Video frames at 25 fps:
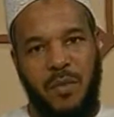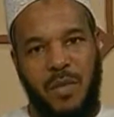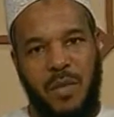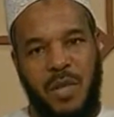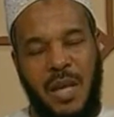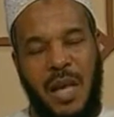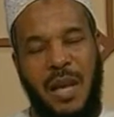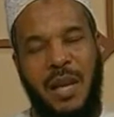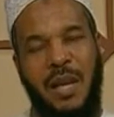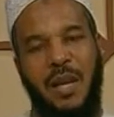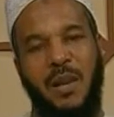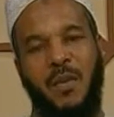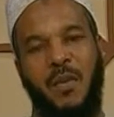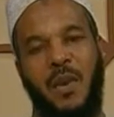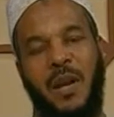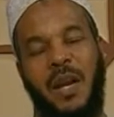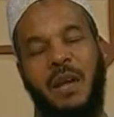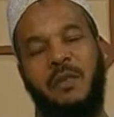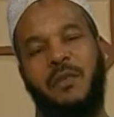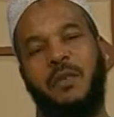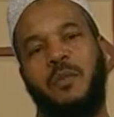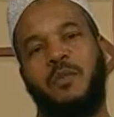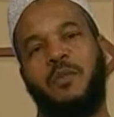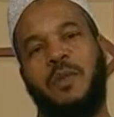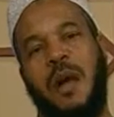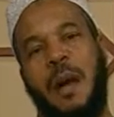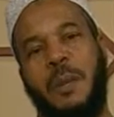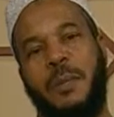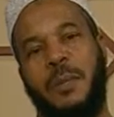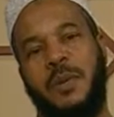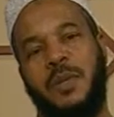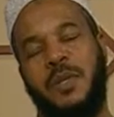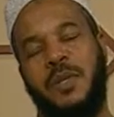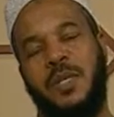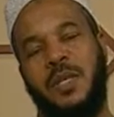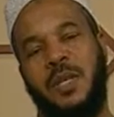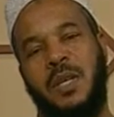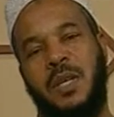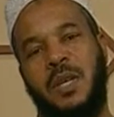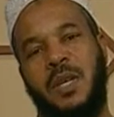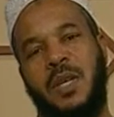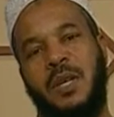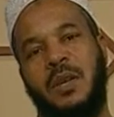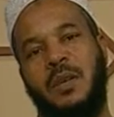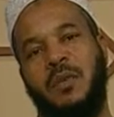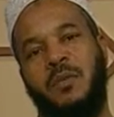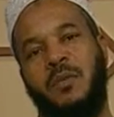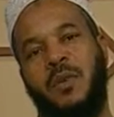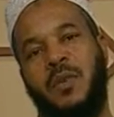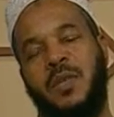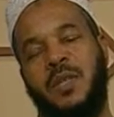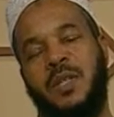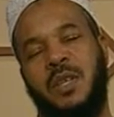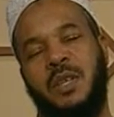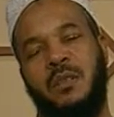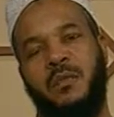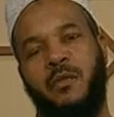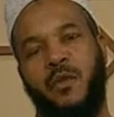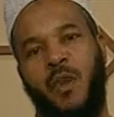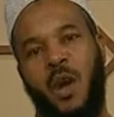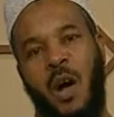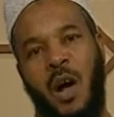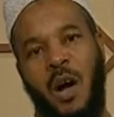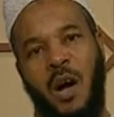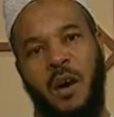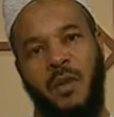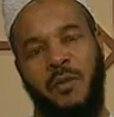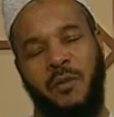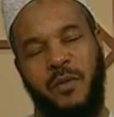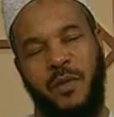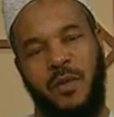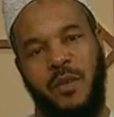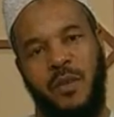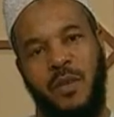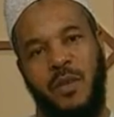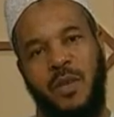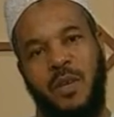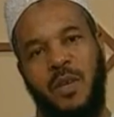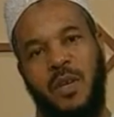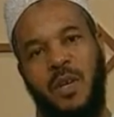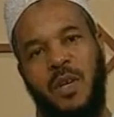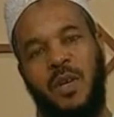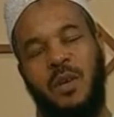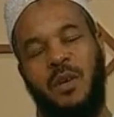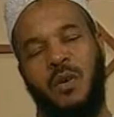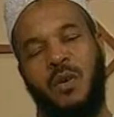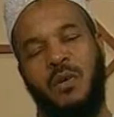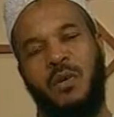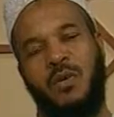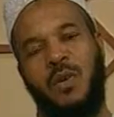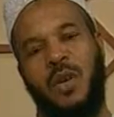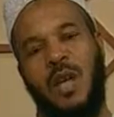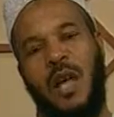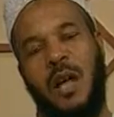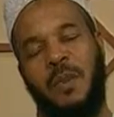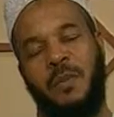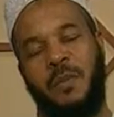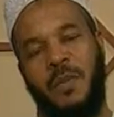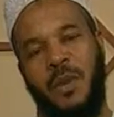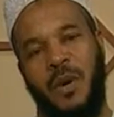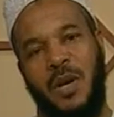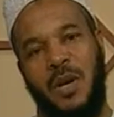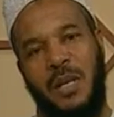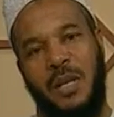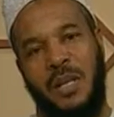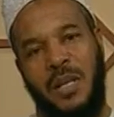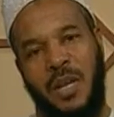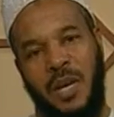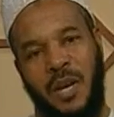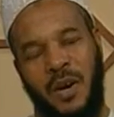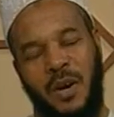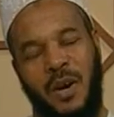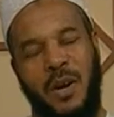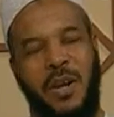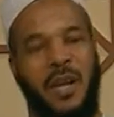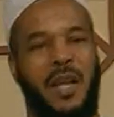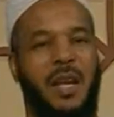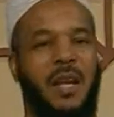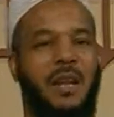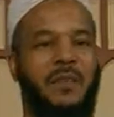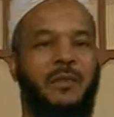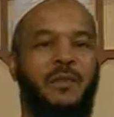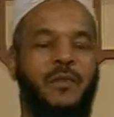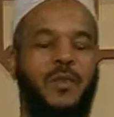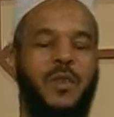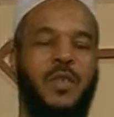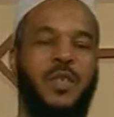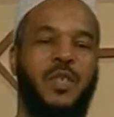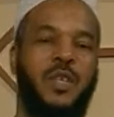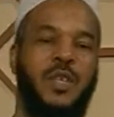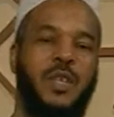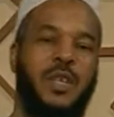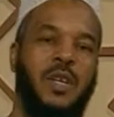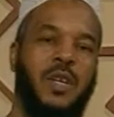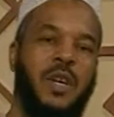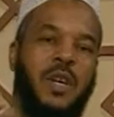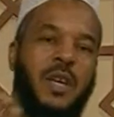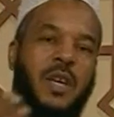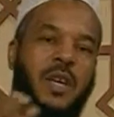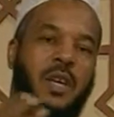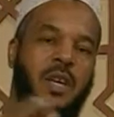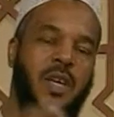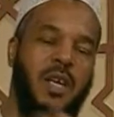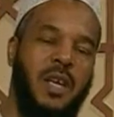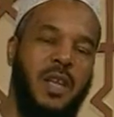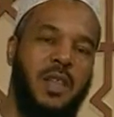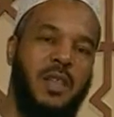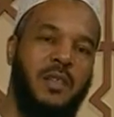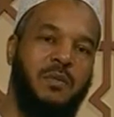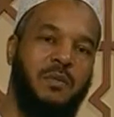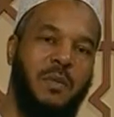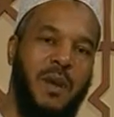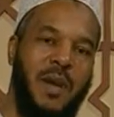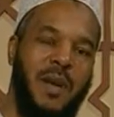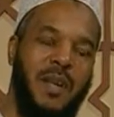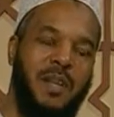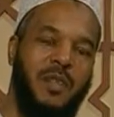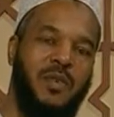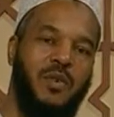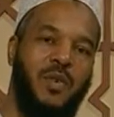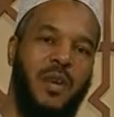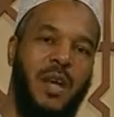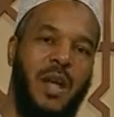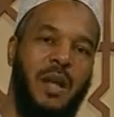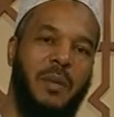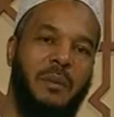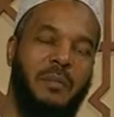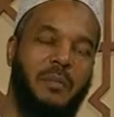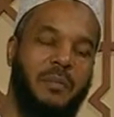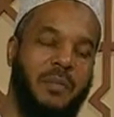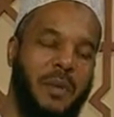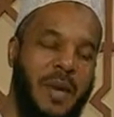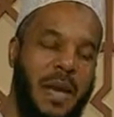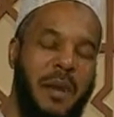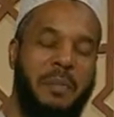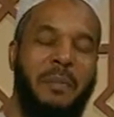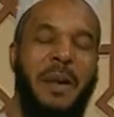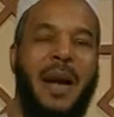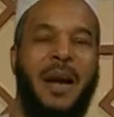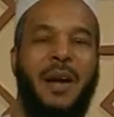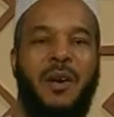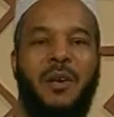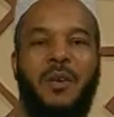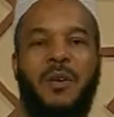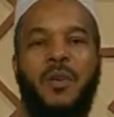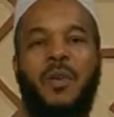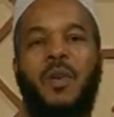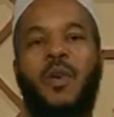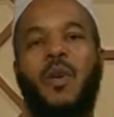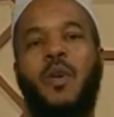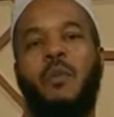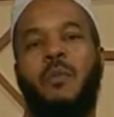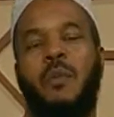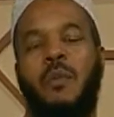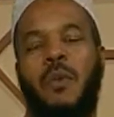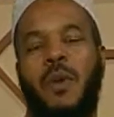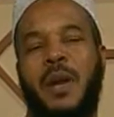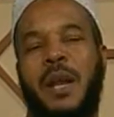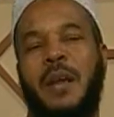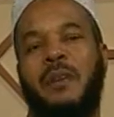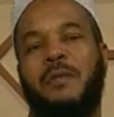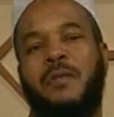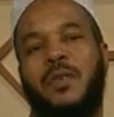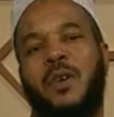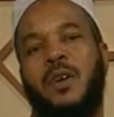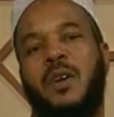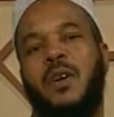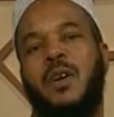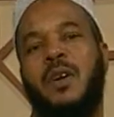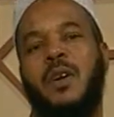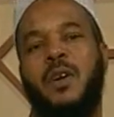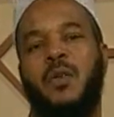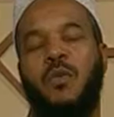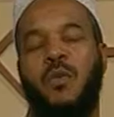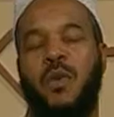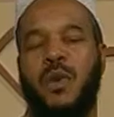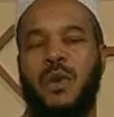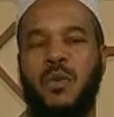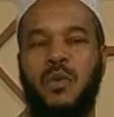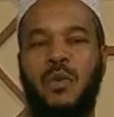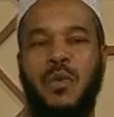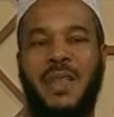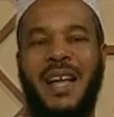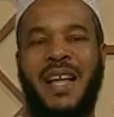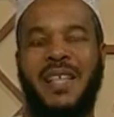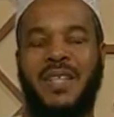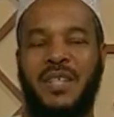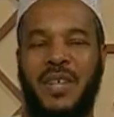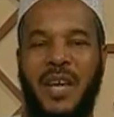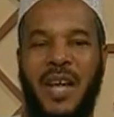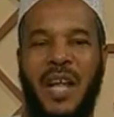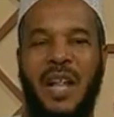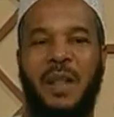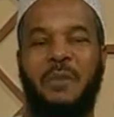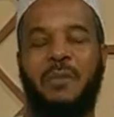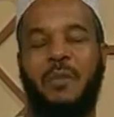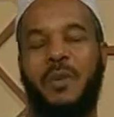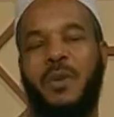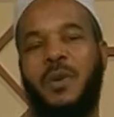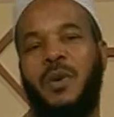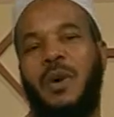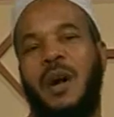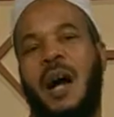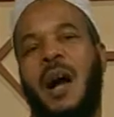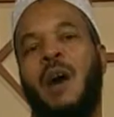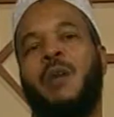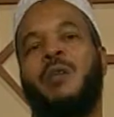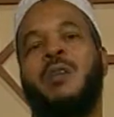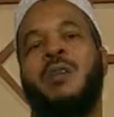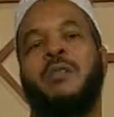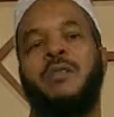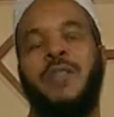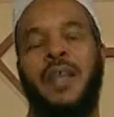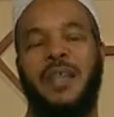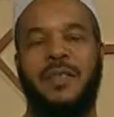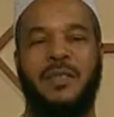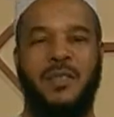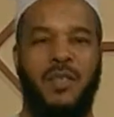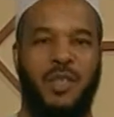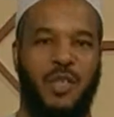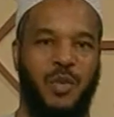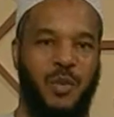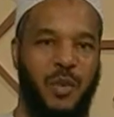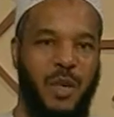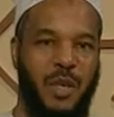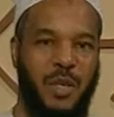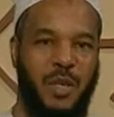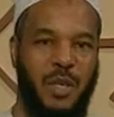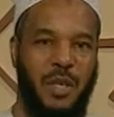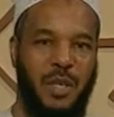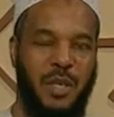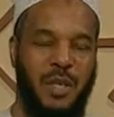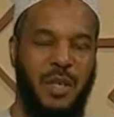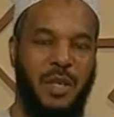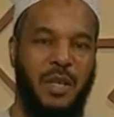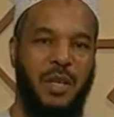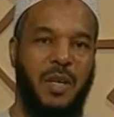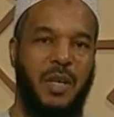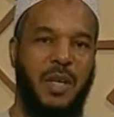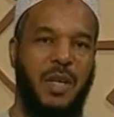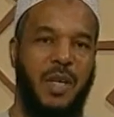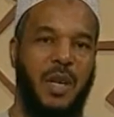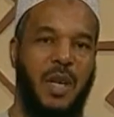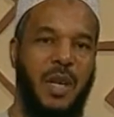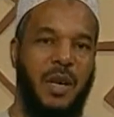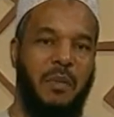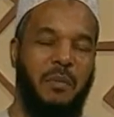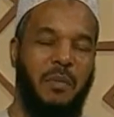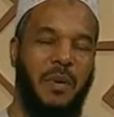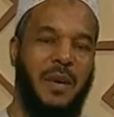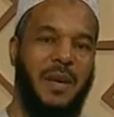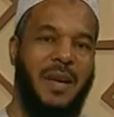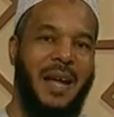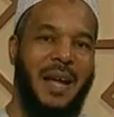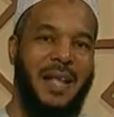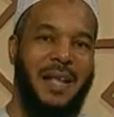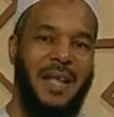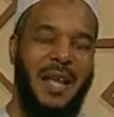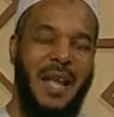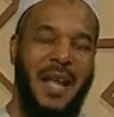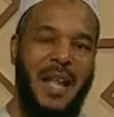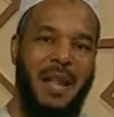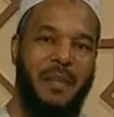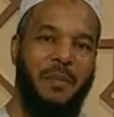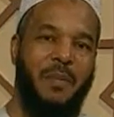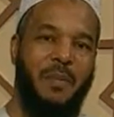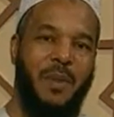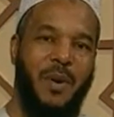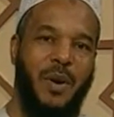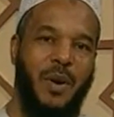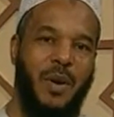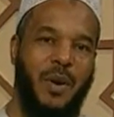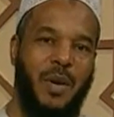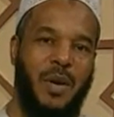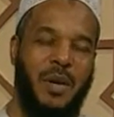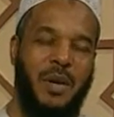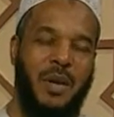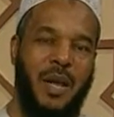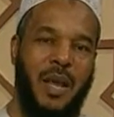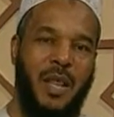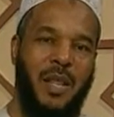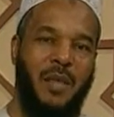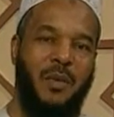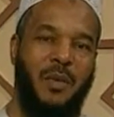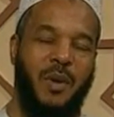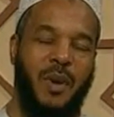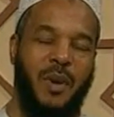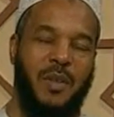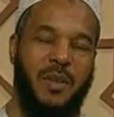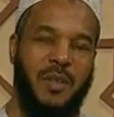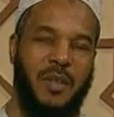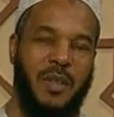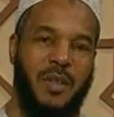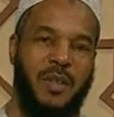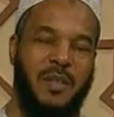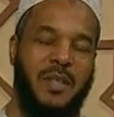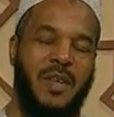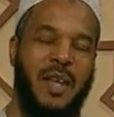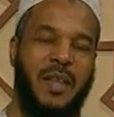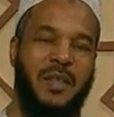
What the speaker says: Selling whatever property was involved, to help her clear, and then if she needs money to help get back her home or whatever, we do that to help her out of that situation. But not to help her, in other words, in the